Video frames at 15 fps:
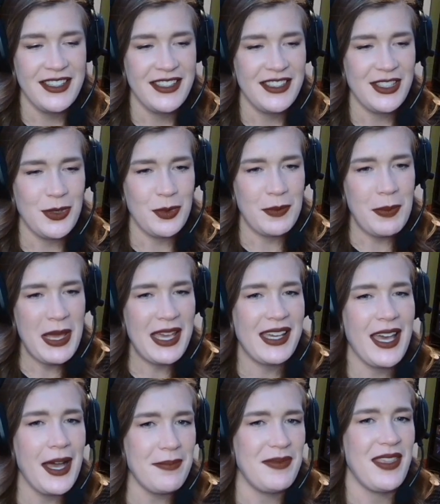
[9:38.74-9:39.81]
you would
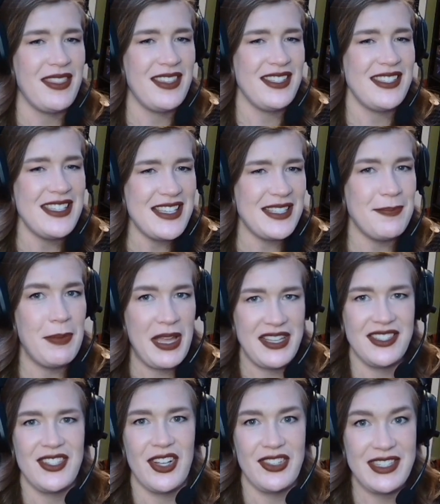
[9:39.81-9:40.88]
pick up that this is
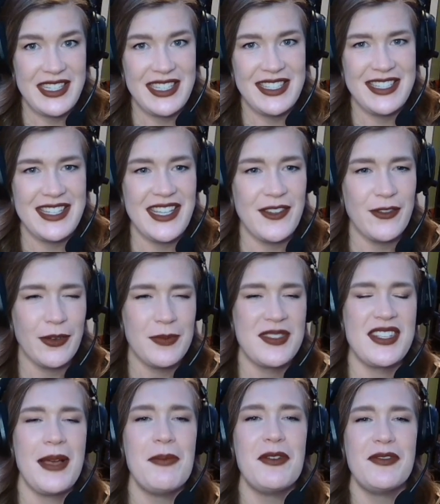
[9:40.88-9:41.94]
based on d&d from
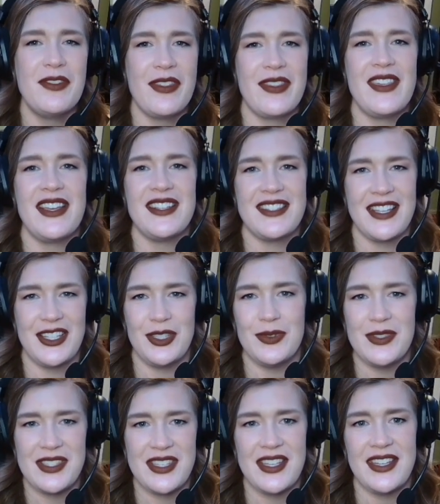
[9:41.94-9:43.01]
some of the things that
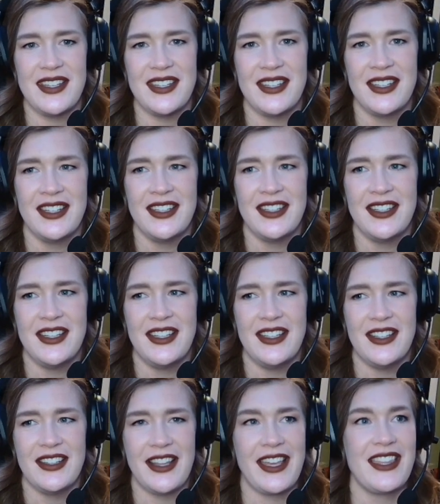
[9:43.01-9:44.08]
you see
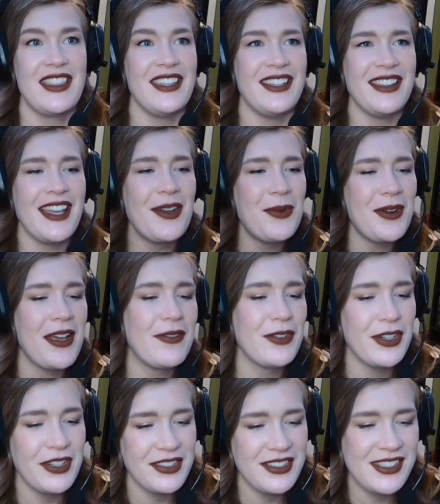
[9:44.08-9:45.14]
like the like
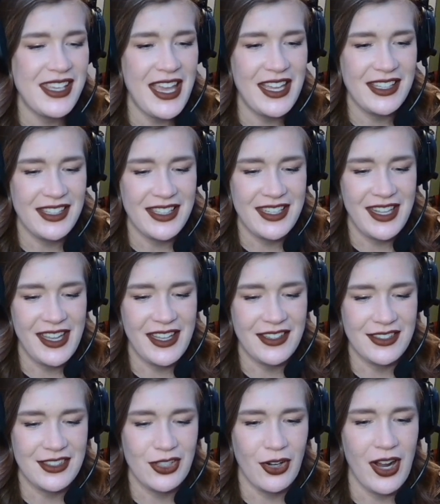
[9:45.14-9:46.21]
whenever Scanlan
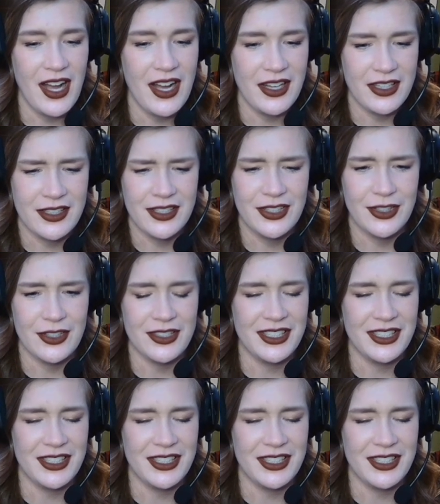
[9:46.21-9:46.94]
and Grog or